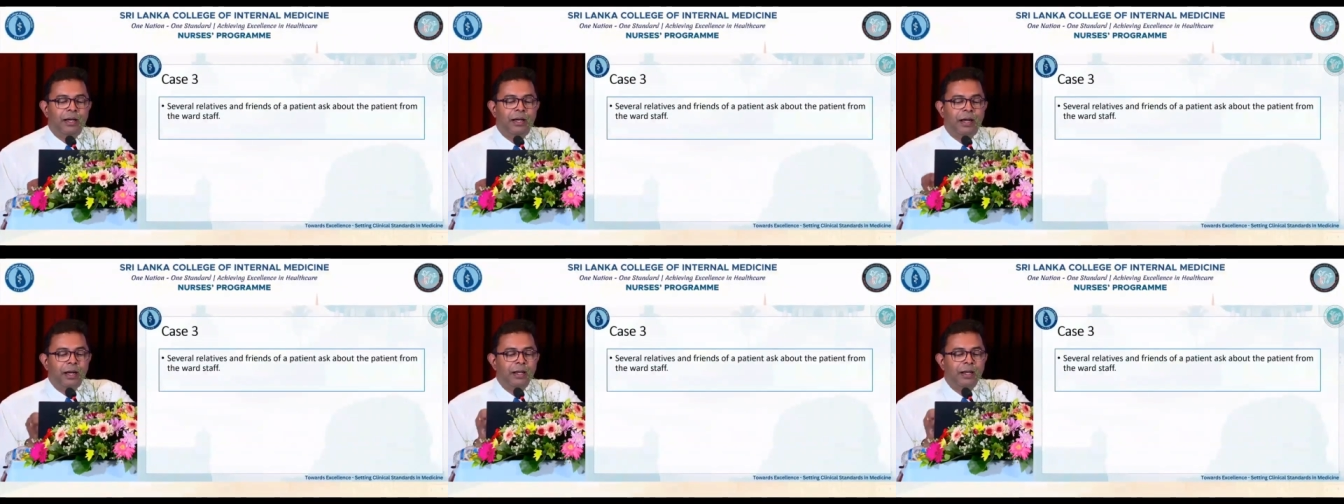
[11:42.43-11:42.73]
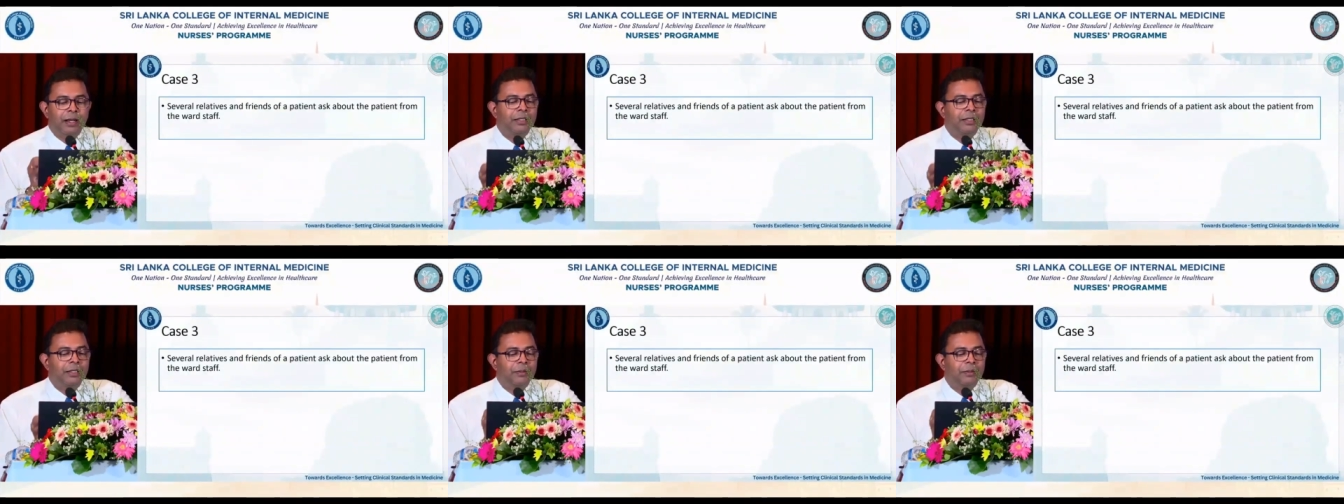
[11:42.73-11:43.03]

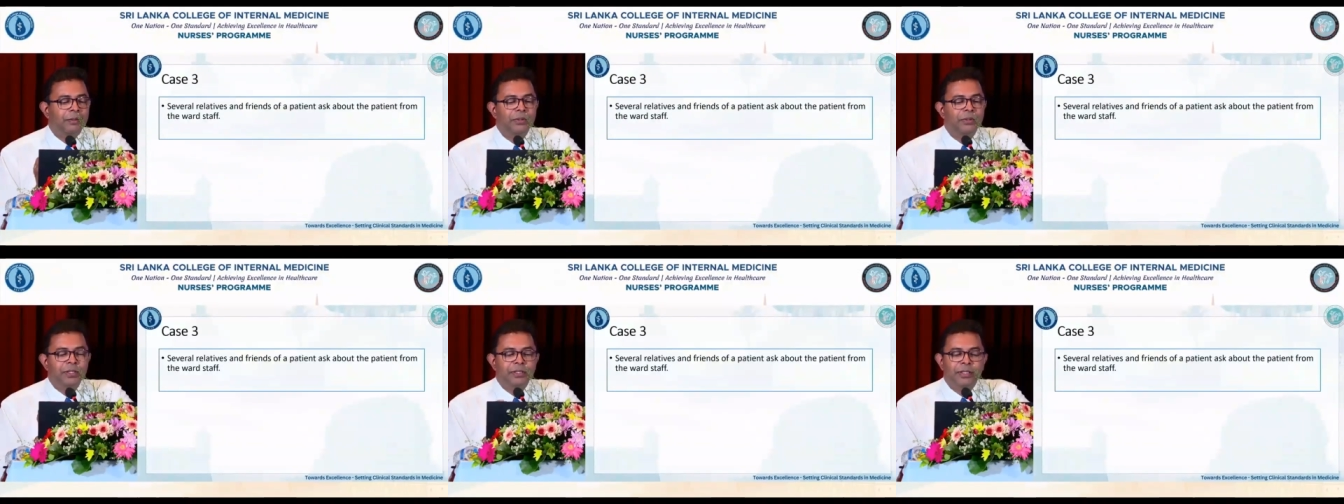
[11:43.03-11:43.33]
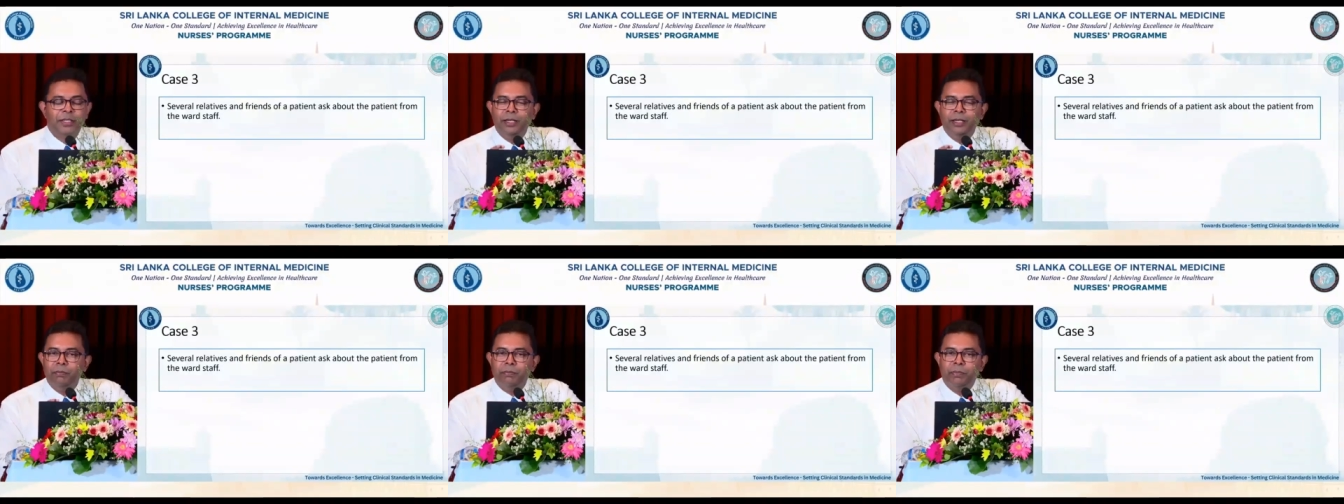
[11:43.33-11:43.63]
ask about the
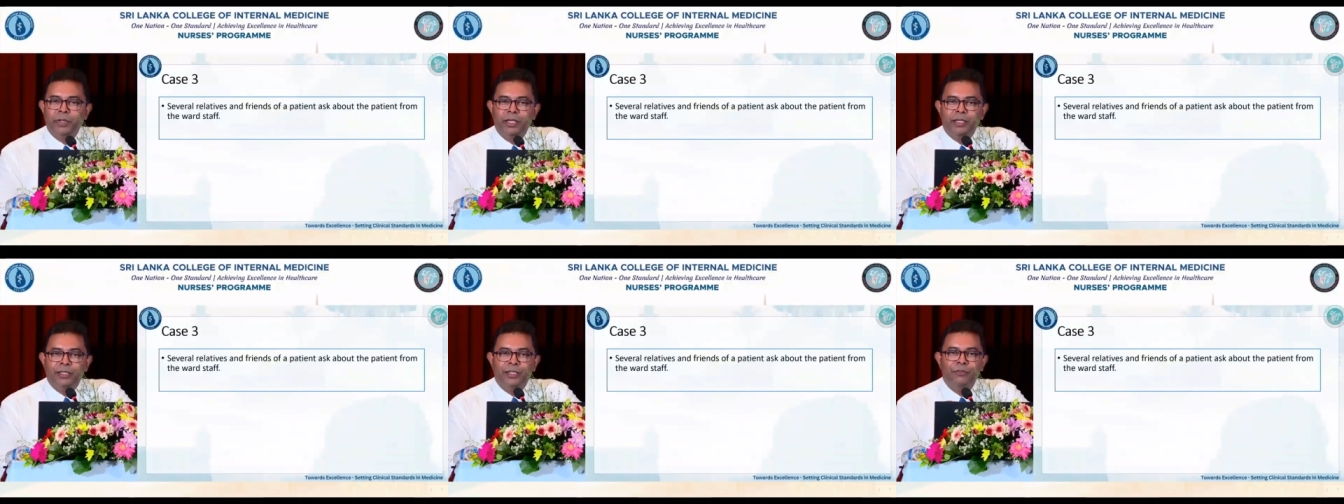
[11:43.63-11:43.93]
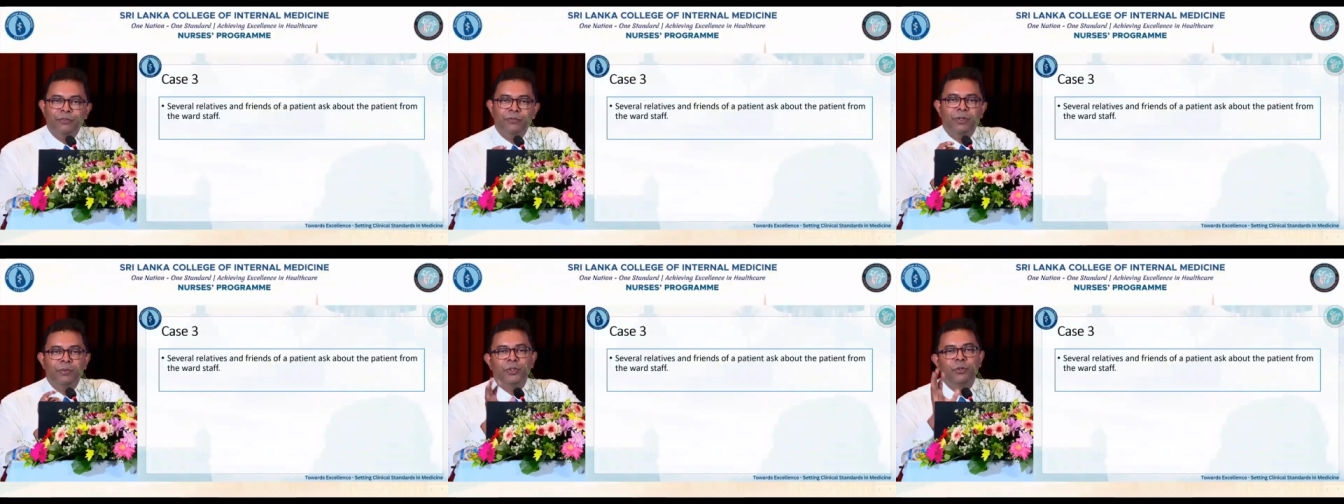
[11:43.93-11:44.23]
same
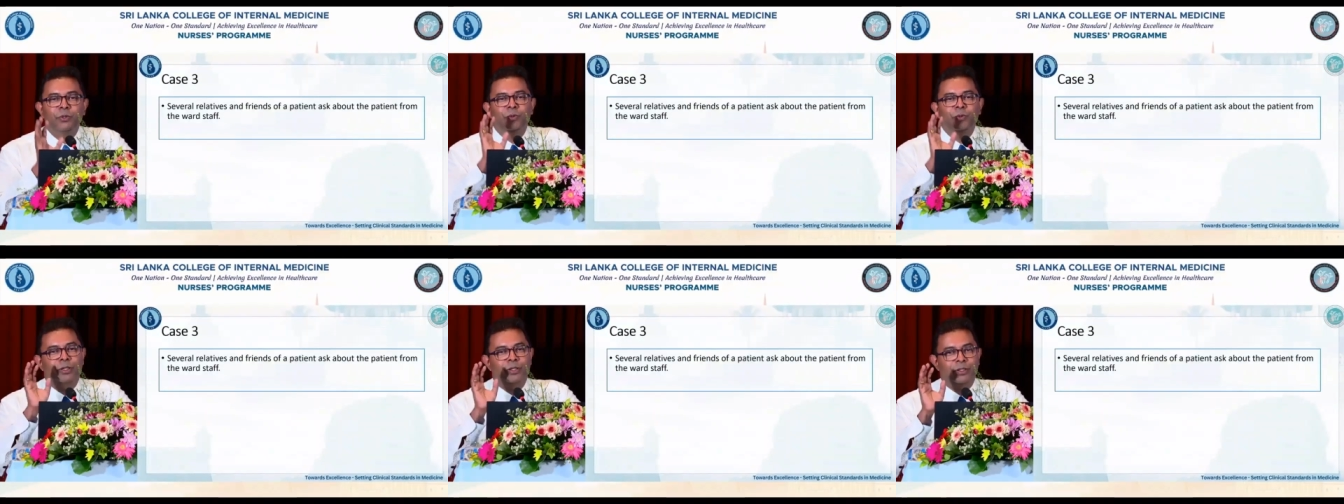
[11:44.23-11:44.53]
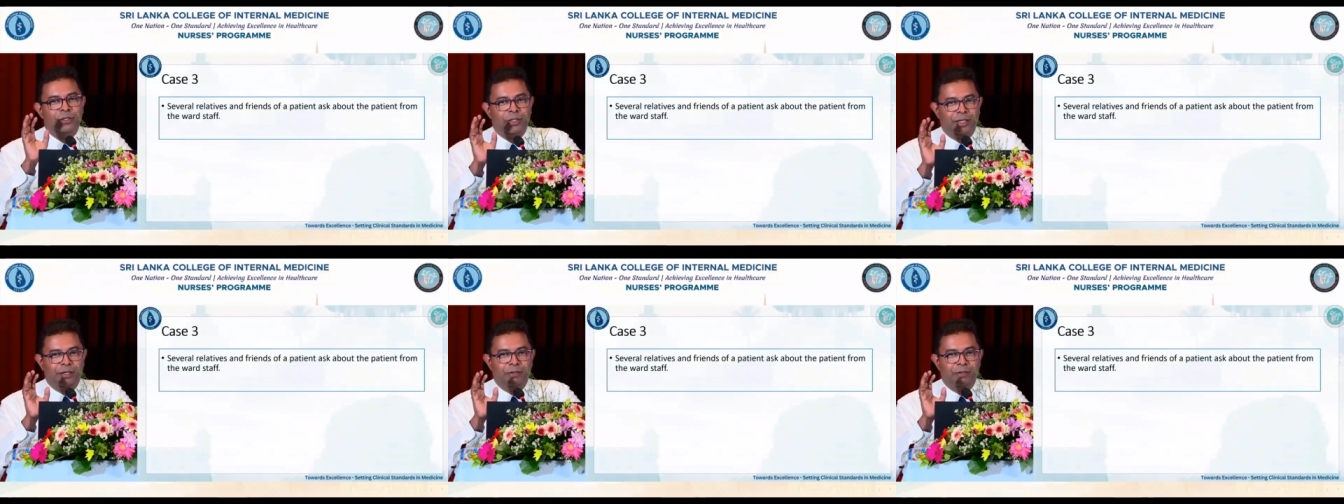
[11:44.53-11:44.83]
patient from the ward
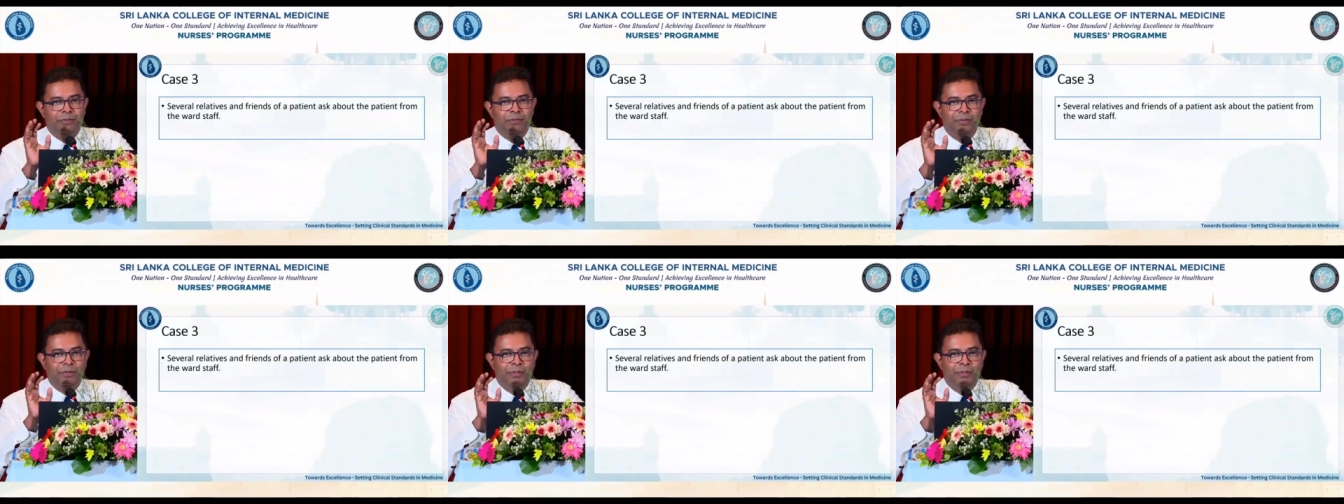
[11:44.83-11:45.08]
staff.